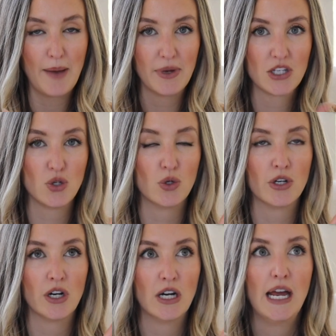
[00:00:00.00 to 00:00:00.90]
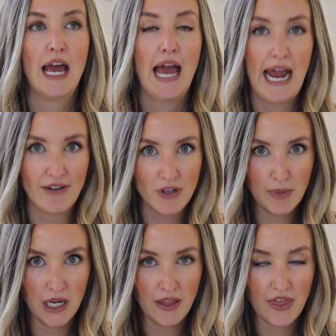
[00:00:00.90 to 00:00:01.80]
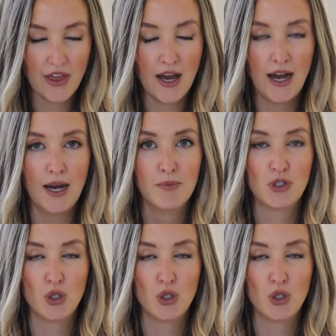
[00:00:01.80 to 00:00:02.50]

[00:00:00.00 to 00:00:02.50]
I place an order every month um,